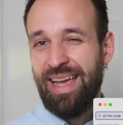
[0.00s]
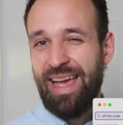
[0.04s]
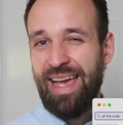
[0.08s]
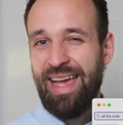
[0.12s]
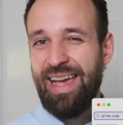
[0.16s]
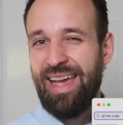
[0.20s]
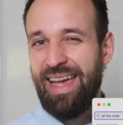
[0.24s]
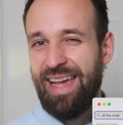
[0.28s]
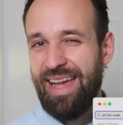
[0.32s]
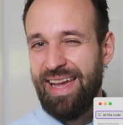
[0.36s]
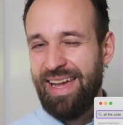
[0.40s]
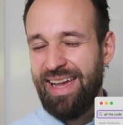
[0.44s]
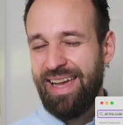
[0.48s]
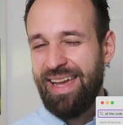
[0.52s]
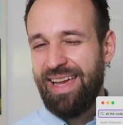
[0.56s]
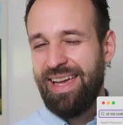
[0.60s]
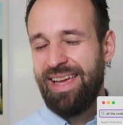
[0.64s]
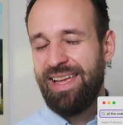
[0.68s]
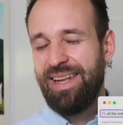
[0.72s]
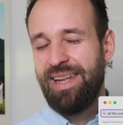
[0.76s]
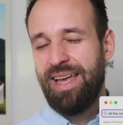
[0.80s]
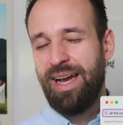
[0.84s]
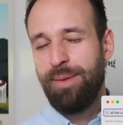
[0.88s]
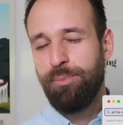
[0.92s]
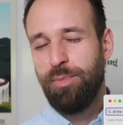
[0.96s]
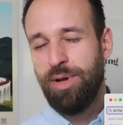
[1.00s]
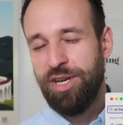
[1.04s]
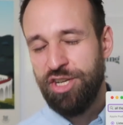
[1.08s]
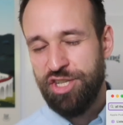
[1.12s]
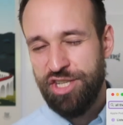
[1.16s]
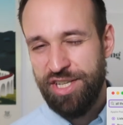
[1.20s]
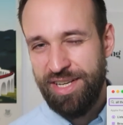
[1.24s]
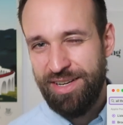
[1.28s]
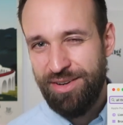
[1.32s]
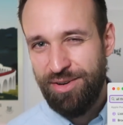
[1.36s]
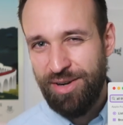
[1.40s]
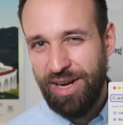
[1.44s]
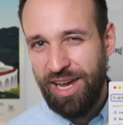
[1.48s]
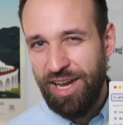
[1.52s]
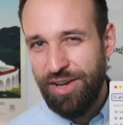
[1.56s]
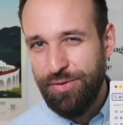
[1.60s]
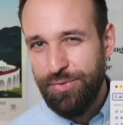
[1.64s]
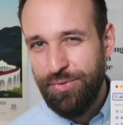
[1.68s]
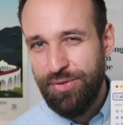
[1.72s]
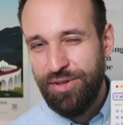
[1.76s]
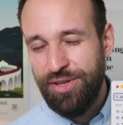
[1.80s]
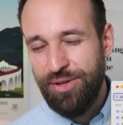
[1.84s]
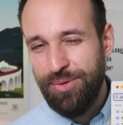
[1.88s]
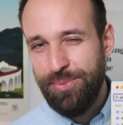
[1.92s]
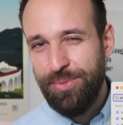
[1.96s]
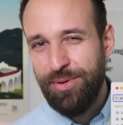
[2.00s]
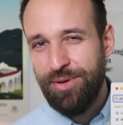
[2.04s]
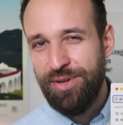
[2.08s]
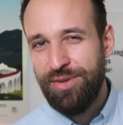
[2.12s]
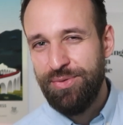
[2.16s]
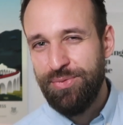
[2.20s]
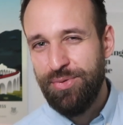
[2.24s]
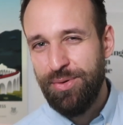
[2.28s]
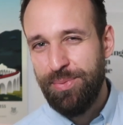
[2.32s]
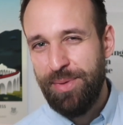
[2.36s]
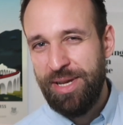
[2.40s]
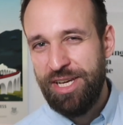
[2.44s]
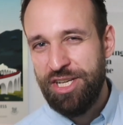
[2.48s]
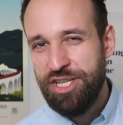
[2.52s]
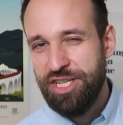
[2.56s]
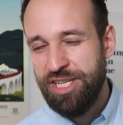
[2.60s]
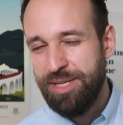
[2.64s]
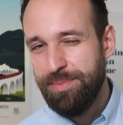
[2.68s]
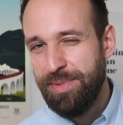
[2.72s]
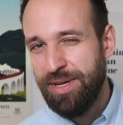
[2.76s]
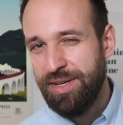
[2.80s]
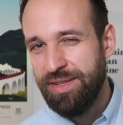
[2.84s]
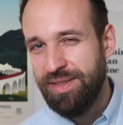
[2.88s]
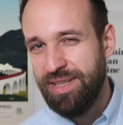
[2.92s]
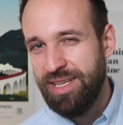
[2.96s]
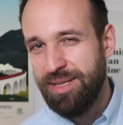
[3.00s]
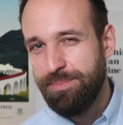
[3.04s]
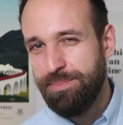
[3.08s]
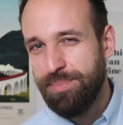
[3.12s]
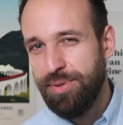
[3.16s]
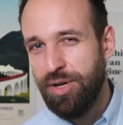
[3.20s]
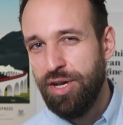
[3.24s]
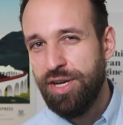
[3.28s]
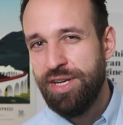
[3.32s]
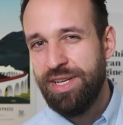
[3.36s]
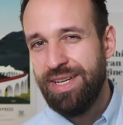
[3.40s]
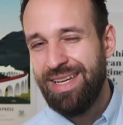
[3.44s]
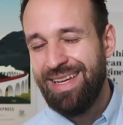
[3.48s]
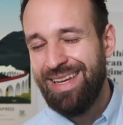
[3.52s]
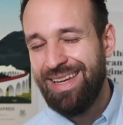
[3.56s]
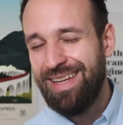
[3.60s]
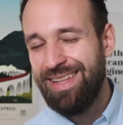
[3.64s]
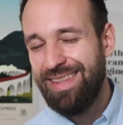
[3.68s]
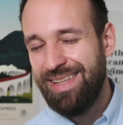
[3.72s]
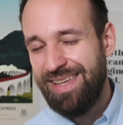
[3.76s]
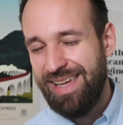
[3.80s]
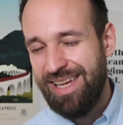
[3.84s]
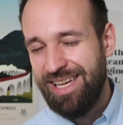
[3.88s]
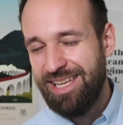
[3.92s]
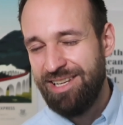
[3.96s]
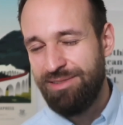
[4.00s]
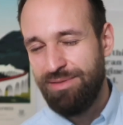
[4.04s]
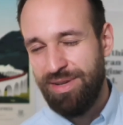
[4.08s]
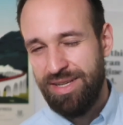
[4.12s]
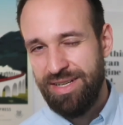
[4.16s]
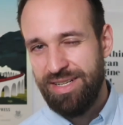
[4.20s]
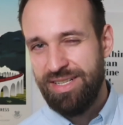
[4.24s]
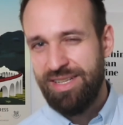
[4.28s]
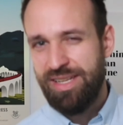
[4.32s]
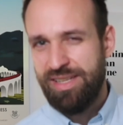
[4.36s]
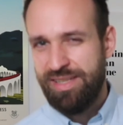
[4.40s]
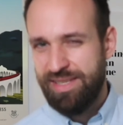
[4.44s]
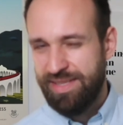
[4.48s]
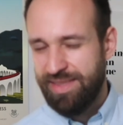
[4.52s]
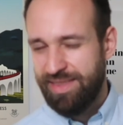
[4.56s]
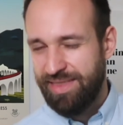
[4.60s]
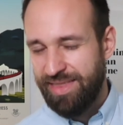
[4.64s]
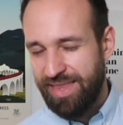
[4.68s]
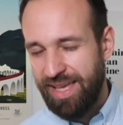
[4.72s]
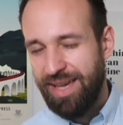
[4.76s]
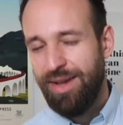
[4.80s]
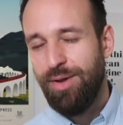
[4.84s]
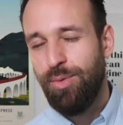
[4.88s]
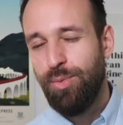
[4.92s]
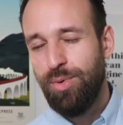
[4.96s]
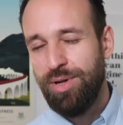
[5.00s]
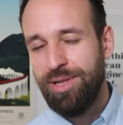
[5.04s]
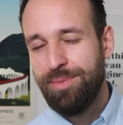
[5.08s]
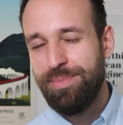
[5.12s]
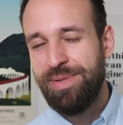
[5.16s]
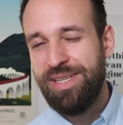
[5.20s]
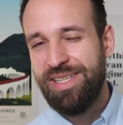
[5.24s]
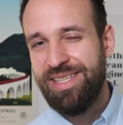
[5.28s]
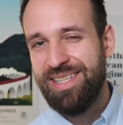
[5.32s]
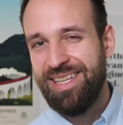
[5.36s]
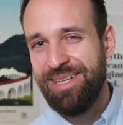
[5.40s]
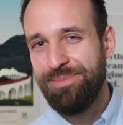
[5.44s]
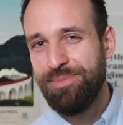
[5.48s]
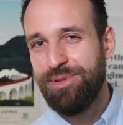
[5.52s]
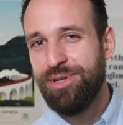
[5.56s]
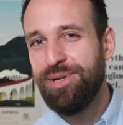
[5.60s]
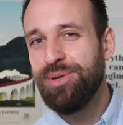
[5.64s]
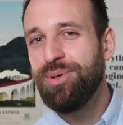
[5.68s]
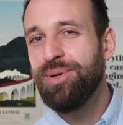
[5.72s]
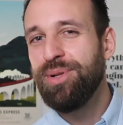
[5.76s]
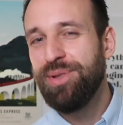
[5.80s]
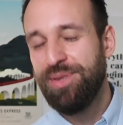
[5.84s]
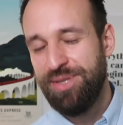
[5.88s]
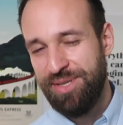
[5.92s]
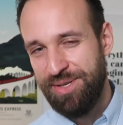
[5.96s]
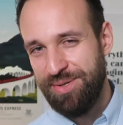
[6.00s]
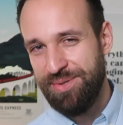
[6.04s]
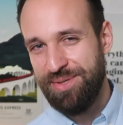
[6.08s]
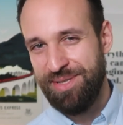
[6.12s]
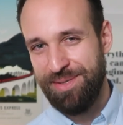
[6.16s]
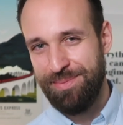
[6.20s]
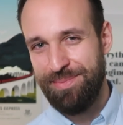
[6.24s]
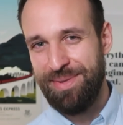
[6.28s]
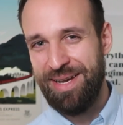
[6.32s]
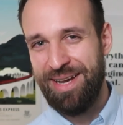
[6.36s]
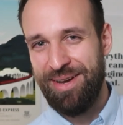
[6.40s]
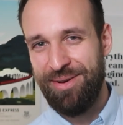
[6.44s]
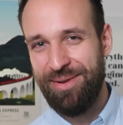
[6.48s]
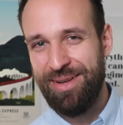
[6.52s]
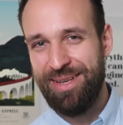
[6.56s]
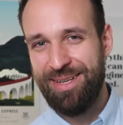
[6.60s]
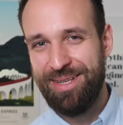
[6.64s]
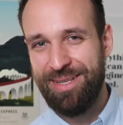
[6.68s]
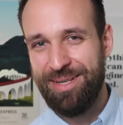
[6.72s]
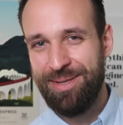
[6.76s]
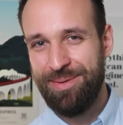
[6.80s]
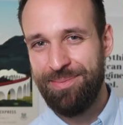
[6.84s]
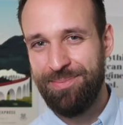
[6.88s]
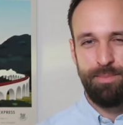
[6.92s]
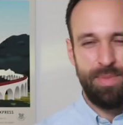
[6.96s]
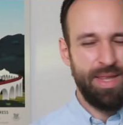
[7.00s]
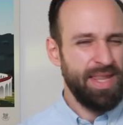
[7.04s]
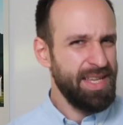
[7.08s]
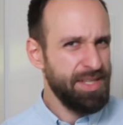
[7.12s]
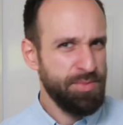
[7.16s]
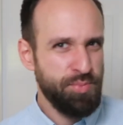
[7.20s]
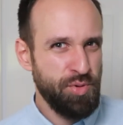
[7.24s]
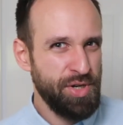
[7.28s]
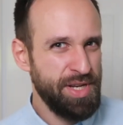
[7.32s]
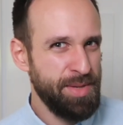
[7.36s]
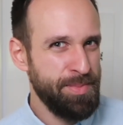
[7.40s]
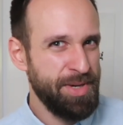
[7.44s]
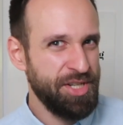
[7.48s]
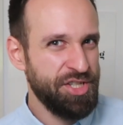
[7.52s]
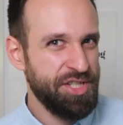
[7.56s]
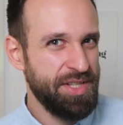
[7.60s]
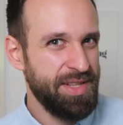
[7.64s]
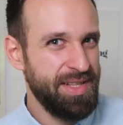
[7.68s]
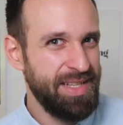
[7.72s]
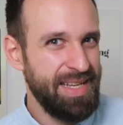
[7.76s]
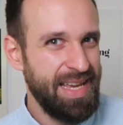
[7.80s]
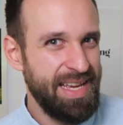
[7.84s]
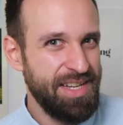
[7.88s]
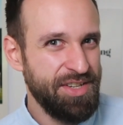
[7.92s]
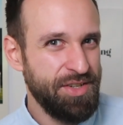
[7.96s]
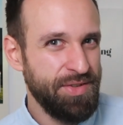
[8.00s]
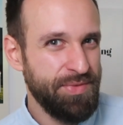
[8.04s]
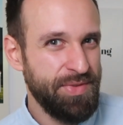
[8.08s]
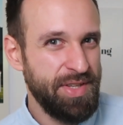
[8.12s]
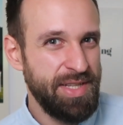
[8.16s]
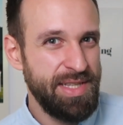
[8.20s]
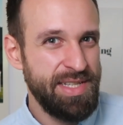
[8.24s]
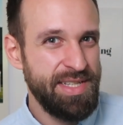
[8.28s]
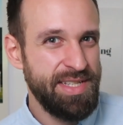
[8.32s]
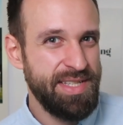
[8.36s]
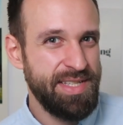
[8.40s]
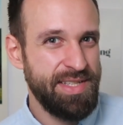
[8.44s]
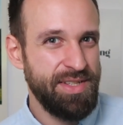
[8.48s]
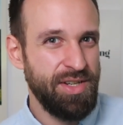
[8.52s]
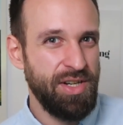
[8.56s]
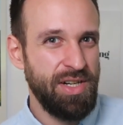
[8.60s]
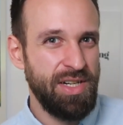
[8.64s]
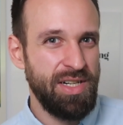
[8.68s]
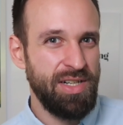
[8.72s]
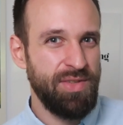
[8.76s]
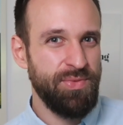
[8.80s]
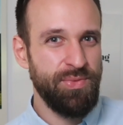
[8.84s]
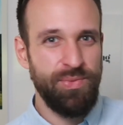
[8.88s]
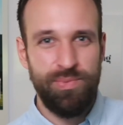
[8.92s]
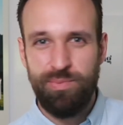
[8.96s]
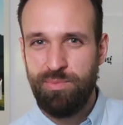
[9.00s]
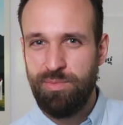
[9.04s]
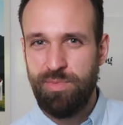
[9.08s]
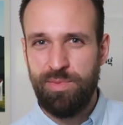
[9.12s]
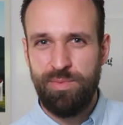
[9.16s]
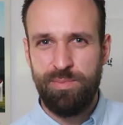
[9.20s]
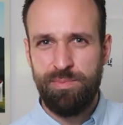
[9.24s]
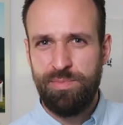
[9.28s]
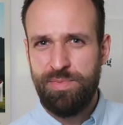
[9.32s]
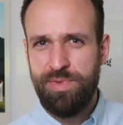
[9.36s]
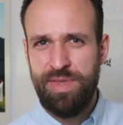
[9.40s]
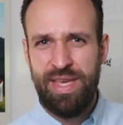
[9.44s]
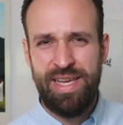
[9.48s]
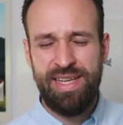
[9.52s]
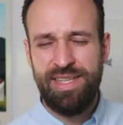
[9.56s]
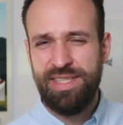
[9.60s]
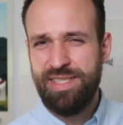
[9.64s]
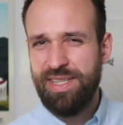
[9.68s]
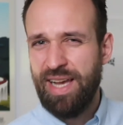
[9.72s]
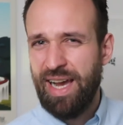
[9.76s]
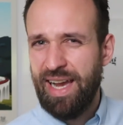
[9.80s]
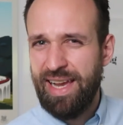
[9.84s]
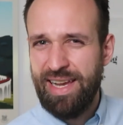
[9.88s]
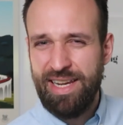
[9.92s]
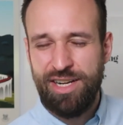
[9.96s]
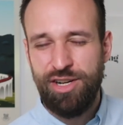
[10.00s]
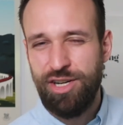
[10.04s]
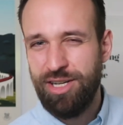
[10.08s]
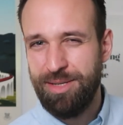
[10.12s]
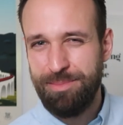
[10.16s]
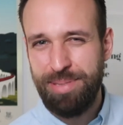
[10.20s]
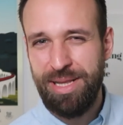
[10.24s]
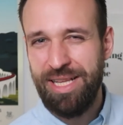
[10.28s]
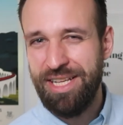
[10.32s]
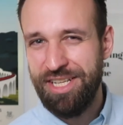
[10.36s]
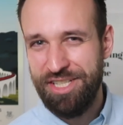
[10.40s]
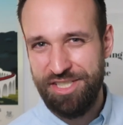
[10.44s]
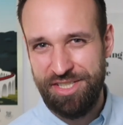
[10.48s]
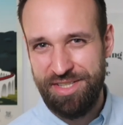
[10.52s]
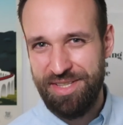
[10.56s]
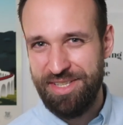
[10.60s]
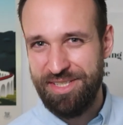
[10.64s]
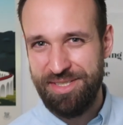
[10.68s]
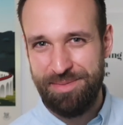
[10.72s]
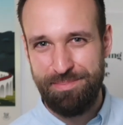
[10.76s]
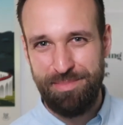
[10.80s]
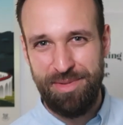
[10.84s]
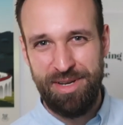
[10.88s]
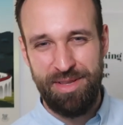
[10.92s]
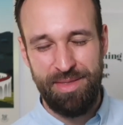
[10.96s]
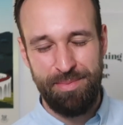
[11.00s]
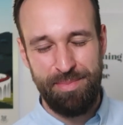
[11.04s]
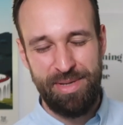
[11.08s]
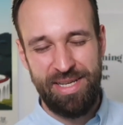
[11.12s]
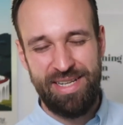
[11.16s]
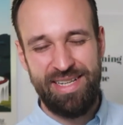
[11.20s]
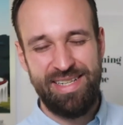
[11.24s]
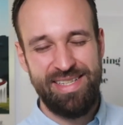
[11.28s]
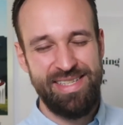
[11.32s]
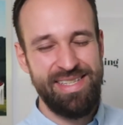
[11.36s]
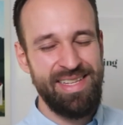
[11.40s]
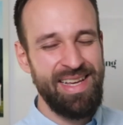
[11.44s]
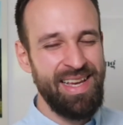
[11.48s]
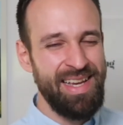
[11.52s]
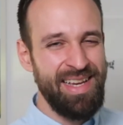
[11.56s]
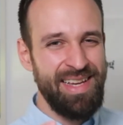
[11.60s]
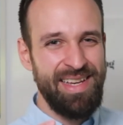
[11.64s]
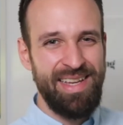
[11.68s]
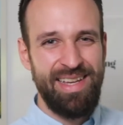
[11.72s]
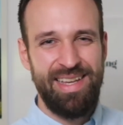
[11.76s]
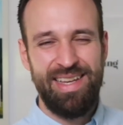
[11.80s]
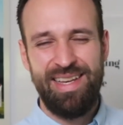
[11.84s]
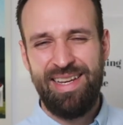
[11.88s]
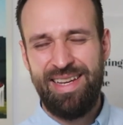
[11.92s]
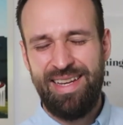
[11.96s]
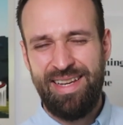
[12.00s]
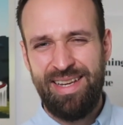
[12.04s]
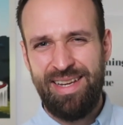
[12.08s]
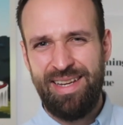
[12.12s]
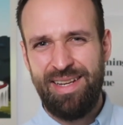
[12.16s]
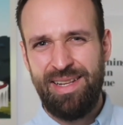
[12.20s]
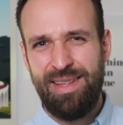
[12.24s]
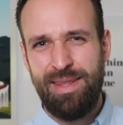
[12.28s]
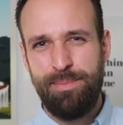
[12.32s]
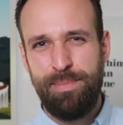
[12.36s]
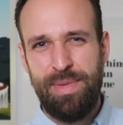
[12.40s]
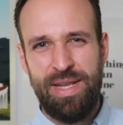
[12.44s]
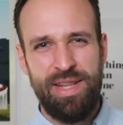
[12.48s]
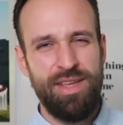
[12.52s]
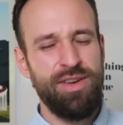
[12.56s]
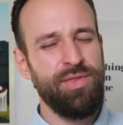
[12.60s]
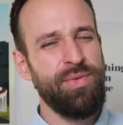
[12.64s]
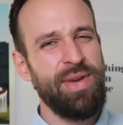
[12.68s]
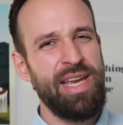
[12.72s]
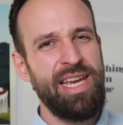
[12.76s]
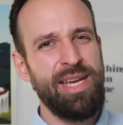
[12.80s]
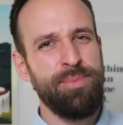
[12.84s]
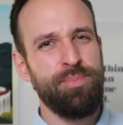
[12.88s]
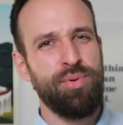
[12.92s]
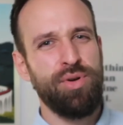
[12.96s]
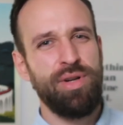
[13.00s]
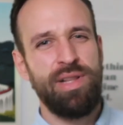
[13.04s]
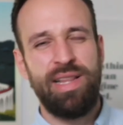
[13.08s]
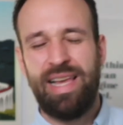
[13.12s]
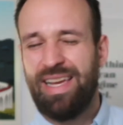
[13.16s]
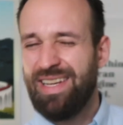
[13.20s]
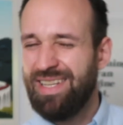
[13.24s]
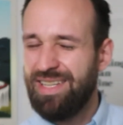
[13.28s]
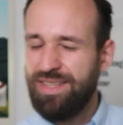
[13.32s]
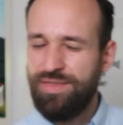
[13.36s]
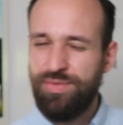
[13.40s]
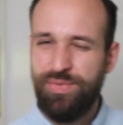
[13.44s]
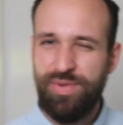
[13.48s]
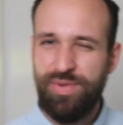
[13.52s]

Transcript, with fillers: And I'm gonna share a few more information about that pod in the end because there will be some cool news about it. But that's pretty much the end of the list of things I accomplished this month because in the mid of April, I didn't